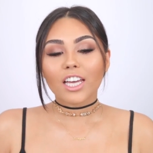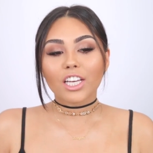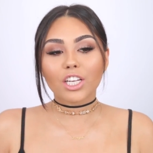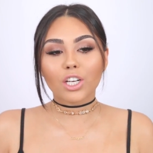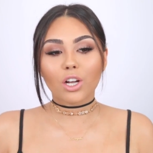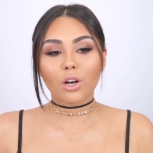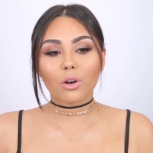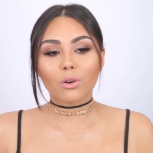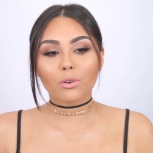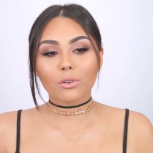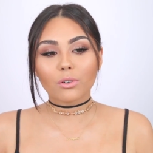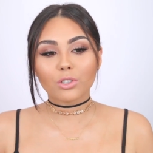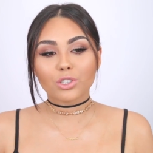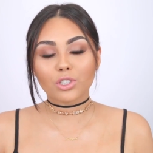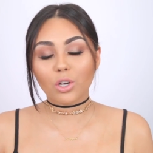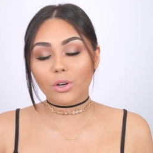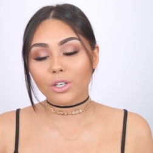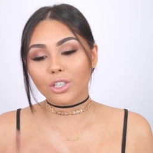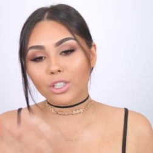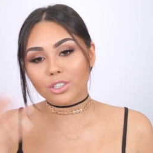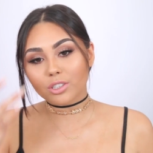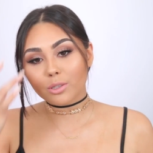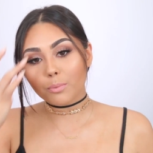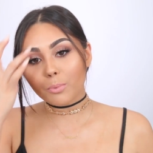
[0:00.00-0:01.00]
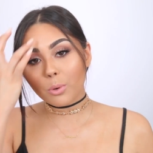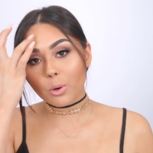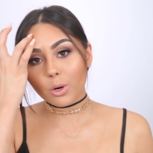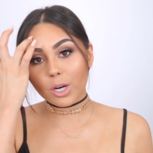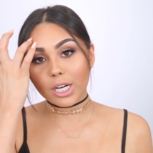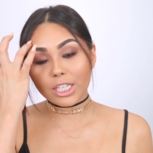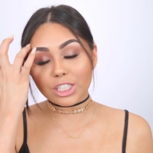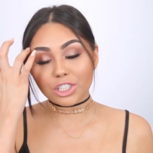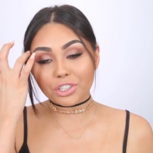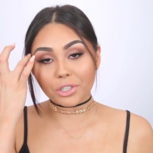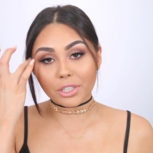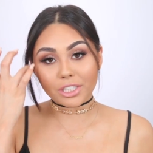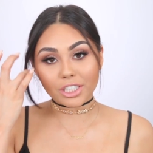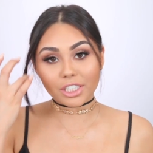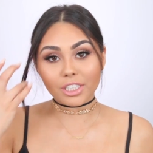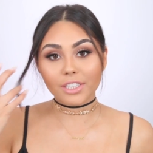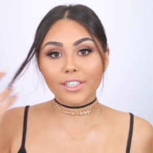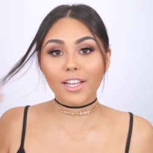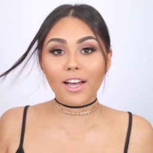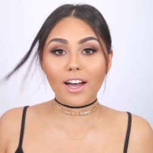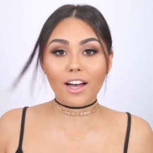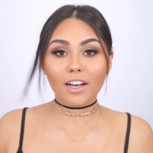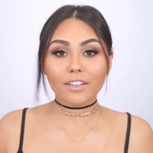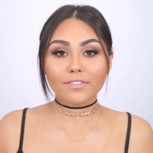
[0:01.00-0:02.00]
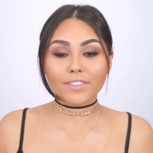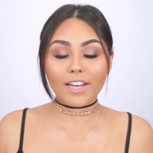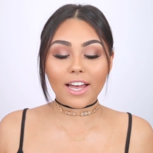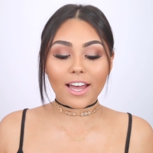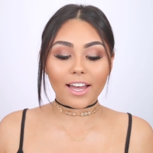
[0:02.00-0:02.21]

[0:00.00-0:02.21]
you know, showing your support and showing your love